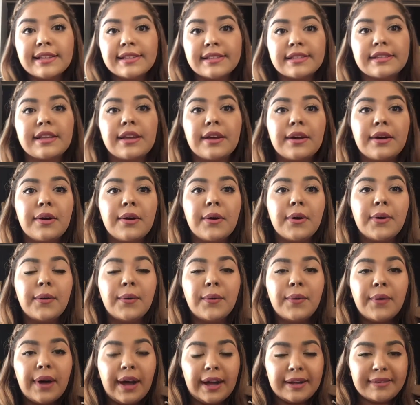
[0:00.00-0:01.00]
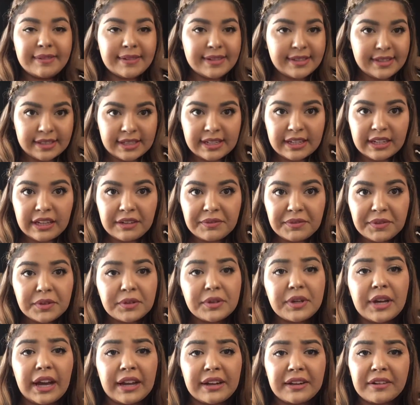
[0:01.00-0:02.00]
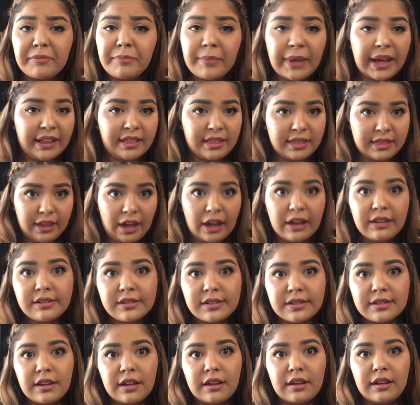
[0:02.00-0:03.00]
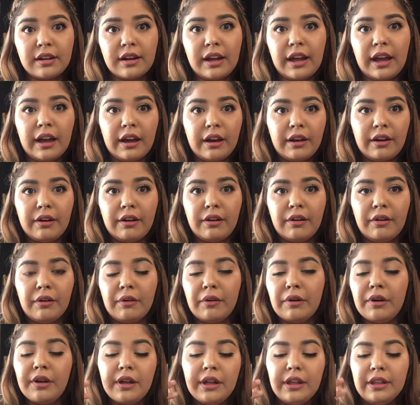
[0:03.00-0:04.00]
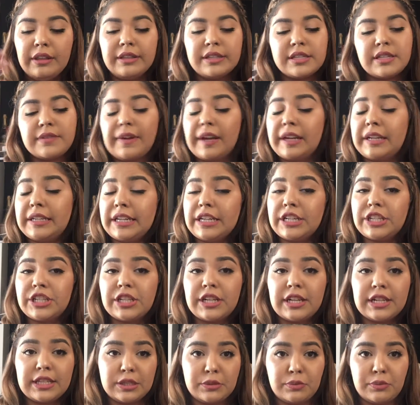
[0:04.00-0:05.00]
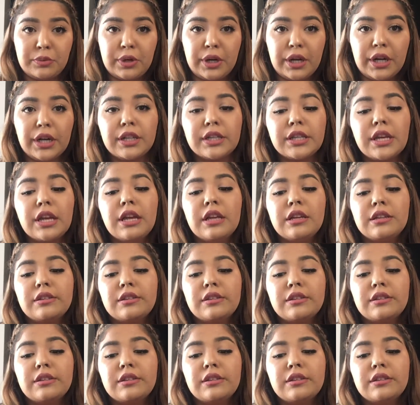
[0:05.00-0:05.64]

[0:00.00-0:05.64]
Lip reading: So I'm just going to give you kind of my thoughts on how this foundation has worked.